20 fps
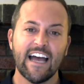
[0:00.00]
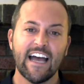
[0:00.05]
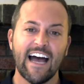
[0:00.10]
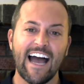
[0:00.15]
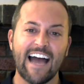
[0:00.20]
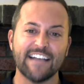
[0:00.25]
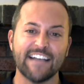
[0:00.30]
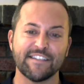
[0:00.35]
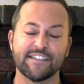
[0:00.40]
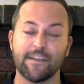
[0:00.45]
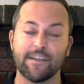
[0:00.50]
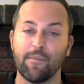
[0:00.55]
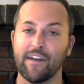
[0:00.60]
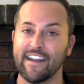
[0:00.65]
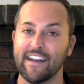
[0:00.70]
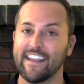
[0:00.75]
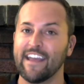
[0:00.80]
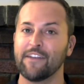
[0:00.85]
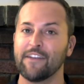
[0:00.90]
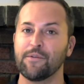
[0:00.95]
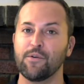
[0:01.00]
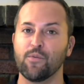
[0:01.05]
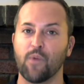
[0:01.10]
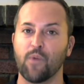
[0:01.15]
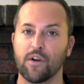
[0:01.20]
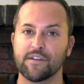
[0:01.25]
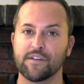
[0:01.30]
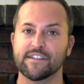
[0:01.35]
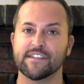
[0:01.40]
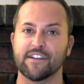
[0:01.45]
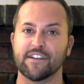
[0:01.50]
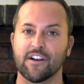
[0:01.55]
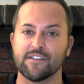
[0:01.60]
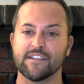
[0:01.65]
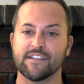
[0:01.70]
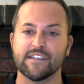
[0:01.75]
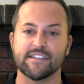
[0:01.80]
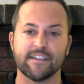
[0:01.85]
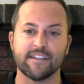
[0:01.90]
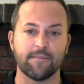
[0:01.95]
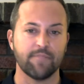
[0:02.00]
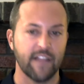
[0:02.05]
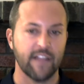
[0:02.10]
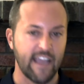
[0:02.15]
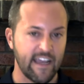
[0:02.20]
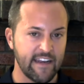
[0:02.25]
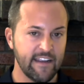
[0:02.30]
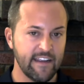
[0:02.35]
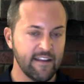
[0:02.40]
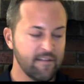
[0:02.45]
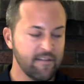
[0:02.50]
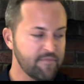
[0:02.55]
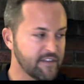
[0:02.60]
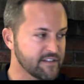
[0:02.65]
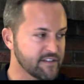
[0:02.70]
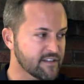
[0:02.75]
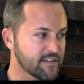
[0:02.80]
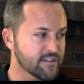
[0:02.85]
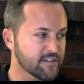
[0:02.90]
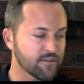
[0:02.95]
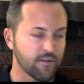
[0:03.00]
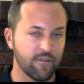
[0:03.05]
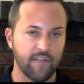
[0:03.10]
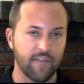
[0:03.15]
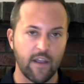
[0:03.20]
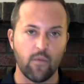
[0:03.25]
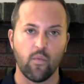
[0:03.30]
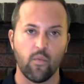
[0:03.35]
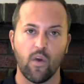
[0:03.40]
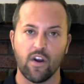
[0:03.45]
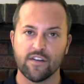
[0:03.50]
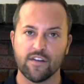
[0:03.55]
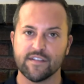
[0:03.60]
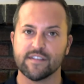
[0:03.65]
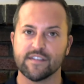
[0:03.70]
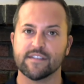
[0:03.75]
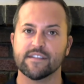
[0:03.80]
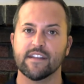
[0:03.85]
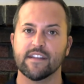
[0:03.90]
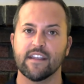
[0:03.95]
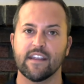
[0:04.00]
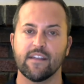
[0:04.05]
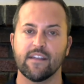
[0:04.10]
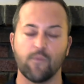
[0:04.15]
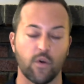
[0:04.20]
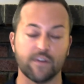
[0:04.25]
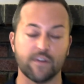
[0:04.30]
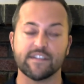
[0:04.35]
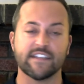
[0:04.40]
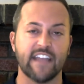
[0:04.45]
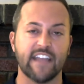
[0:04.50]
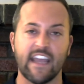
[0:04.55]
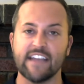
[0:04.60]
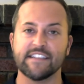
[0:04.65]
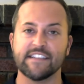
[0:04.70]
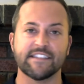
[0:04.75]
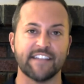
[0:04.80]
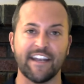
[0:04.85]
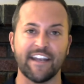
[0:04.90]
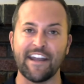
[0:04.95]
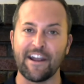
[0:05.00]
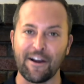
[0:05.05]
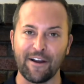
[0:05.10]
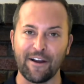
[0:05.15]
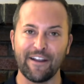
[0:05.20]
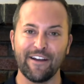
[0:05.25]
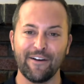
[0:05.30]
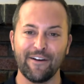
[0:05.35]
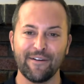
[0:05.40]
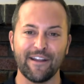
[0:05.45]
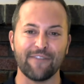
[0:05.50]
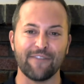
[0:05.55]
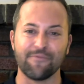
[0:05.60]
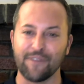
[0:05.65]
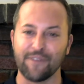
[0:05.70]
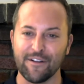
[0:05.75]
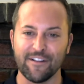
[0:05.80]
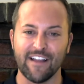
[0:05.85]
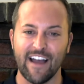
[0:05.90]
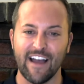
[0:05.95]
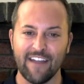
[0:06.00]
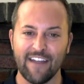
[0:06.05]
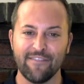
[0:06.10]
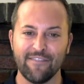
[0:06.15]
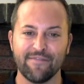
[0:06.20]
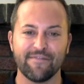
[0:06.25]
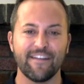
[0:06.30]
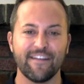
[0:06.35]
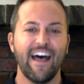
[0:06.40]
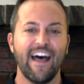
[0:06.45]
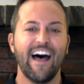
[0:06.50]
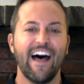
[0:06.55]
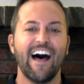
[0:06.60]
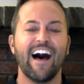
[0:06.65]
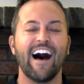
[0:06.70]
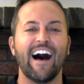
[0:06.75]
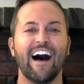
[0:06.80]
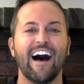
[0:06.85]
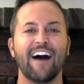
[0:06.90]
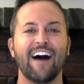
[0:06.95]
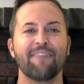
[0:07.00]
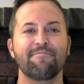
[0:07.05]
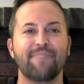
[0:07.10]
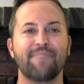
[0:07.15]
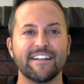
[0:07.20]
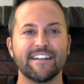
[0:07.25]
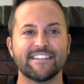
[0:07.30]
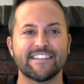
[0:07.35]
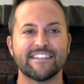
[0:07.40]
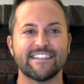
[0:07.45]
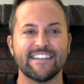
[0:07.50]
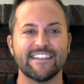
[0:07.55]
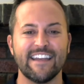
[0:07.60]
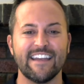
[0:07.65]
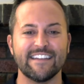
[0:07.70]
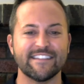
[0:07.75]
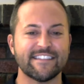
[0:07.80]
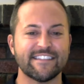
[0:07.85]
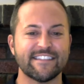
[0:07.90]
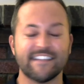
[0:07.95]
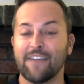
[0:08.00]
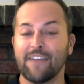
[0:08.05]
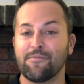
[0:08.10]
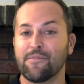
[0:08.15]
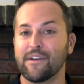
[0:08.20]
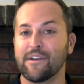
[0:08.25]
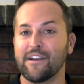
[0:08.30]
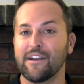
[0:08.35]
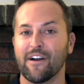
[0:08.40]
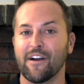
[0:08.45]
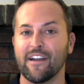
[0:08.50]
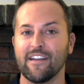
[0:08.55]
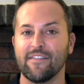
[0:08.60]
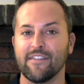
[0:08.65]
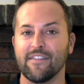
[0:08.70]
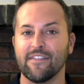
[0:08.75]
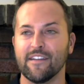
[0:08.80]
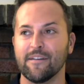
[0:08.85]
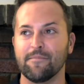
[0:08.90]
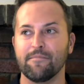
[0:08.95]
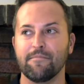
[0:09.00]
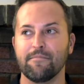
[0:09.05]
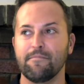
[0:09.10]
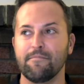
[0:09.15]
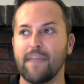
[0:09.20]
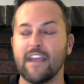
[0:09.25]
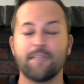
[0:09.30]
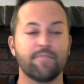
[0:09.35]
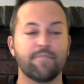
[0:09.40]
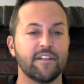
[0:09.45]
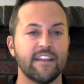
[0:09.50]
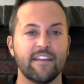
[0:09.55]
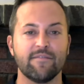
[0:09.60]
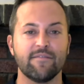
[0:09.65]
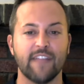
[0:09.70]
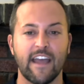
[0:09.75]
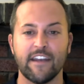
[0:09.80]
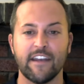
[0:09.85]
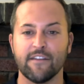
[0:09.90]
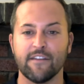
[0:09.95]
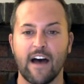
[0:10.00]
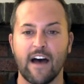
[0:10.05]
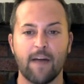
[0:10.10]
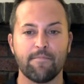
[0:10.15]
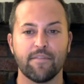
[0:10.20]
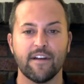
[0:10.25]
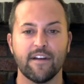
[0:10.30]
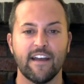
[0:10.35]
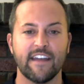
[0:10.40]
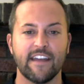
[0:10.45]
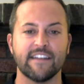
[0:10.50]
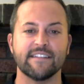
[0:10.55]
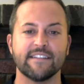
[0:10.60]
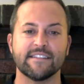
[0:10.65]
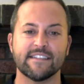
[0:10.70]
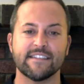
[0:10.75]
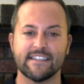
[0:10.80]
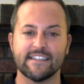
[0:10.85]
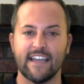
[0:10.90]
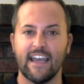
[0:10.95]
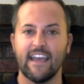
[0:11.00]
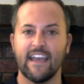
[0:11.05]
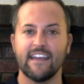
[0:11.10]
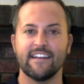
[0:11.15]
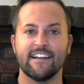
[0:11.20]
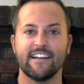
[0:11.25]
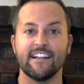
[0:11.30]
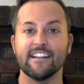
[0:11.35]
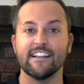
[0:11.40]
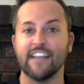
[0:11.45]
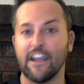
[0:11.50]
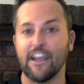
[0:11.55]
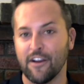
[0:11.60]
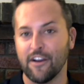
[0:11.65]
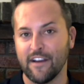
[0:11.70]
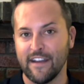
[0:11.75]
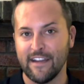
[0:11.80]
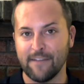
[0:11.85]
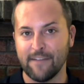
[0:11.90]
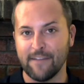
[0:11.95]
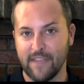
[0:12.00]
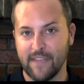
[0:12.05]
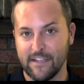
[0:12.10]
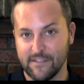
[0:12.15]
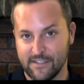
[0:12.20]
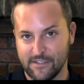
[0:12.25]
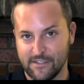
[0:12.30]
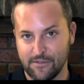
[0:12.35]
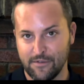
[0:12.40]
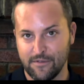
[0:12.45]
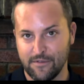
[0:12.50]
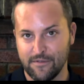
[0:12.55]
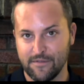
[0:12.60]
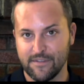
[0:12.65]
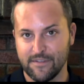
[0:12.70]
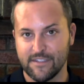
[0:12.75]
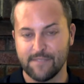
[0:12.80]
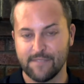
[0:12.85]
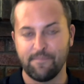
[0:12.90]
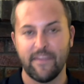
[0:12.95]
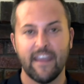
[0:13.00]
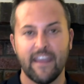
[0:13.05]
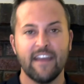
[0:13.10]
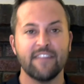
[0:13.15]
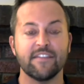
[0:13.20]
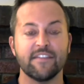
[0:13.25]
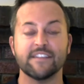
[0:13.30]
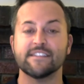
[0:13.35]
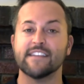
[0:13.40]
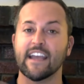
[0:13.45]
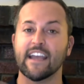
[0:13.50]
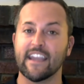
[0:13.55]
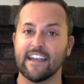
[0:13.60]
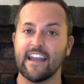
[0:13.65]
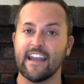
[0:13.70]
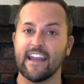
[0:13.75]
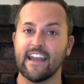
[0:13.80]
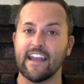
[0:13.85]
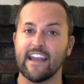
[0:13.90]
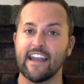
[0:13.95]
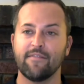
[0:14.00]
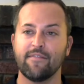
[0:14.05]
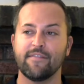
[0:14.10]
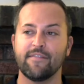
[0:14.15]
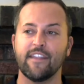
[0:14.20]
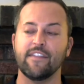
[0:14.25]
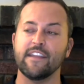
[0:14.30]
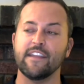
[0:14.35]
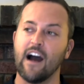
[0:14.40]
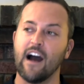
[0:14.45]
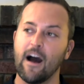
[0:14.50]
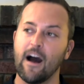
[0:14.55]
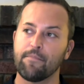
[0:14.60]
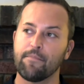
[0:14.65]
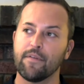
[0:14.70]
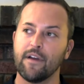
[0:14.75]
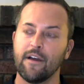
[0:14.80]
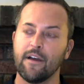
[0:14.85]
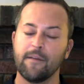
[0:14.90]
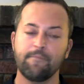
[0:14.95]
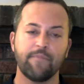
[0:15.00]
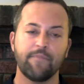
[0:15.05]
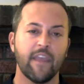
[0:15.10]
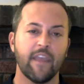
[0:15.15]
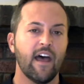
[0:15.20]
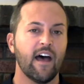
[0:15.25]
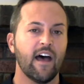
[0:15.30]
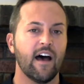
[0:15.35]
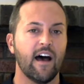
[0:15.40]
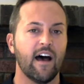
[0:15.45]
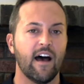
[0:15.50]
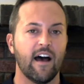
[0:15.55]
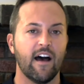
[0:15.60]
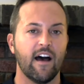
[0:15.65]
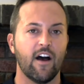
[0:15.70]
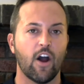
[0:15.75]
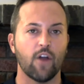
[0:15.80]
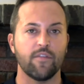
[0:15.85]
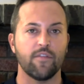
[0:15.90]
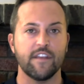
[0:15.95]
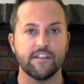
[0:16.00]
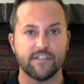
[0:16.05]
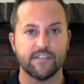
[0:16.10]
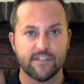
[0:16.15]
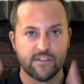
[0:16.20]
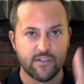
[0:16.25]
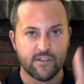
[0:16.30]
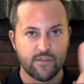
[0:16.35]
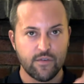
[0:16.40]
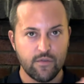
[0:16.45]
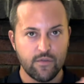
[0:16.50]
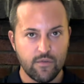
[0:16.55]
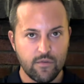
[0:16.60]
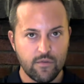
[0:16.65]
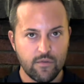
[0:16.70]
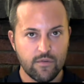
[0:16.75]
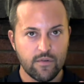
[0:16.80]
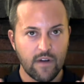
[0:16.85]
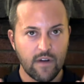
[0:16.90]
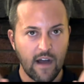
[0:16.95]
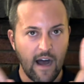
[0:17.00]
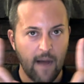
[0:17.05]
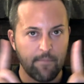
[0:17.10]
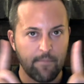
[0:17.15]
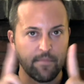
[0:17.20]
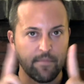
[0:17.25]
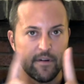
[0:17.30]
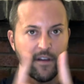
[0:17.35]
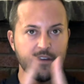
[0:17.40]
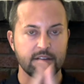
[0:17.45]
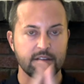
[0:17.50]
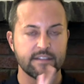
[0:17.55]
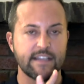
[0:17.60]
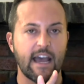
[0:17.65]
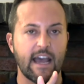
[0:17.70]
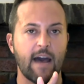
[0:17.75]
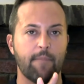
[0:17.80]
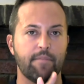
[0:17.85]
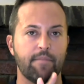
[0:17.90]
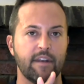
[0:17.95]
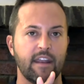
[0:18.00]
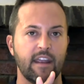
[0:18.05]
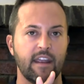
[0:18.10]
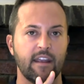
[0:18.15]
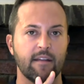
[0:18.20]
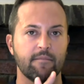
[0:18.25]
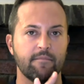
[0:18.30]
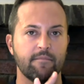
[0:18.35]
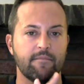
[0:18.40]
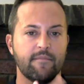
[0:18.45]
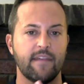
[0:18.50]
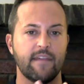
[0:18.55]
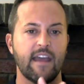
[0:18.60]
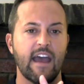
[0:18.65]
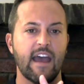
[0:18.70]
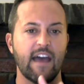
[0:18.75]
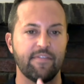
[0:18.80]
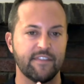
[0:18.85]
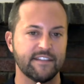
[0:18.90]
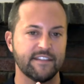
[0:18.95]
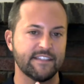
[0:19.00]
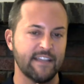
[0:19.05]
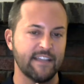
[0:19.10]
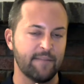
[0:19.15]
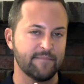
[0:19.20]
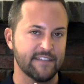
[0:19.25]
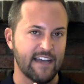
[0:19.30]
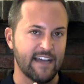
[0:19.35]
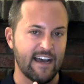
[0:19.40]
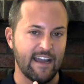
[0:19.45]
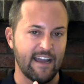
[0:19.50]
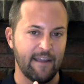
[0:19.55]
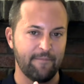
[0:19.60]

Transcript: As someone, again, who works in artistic planning, this is sort of a worst case scenario in real life. But instead, we are in the make-believe land of opera, and instead, hilarity ensues. The second half, then the opera, are these 2 operas happening at the same time.